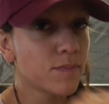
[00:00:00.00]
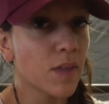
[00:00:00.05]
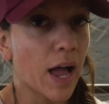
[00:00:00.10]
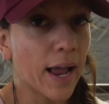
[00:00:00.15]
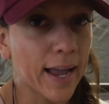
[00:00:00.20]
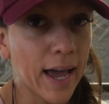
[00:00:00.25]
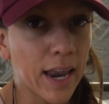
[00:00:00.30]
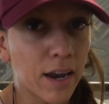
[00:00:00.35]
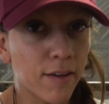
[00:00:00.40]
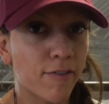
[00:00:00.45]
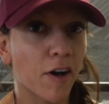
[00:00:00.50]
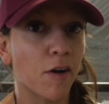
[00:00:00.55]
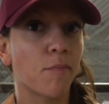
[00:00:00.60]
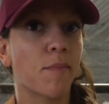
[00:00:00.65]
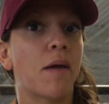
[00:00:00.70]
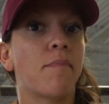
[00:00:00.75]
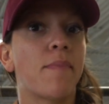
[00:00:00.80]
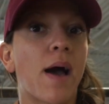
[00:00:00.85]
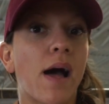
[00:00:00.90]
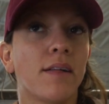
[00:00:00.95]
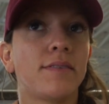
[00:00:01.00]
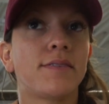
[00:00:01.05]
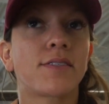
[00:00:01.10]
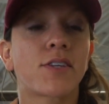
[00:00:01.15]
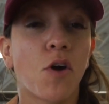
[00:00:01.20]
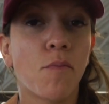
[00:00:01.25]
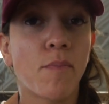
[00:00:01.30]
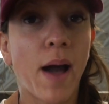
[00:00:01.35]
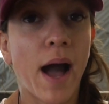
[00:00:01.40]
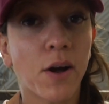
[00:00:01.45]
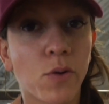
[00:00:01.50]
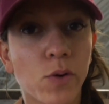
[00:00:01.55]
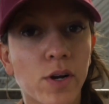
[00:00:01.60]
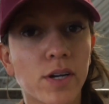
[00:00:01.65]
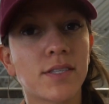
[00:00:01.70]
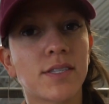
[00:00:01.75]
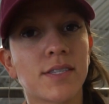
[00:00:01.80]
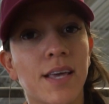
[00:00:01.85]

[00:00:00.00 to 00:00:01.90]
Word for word: I kind of felt my balance go backwards,